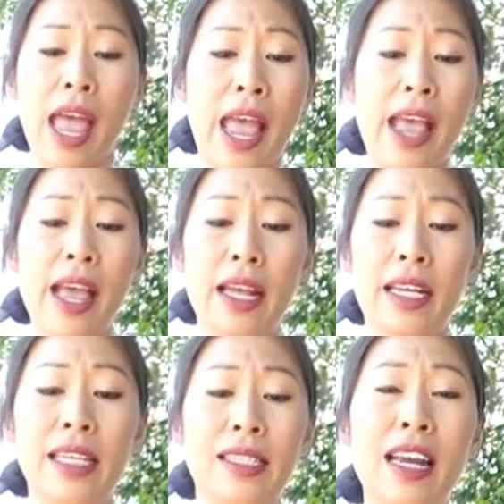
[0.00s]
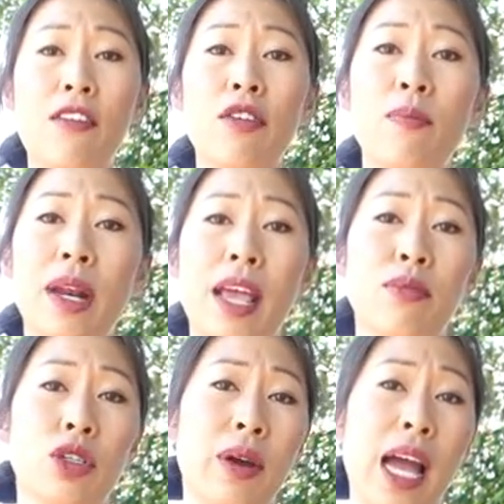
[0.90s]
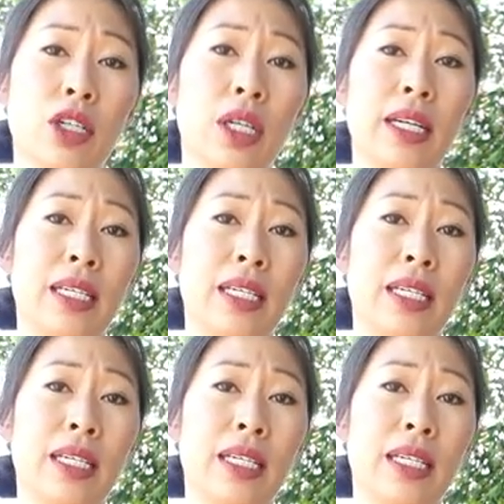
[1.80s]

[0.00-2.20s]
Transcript: and he's never been able to actually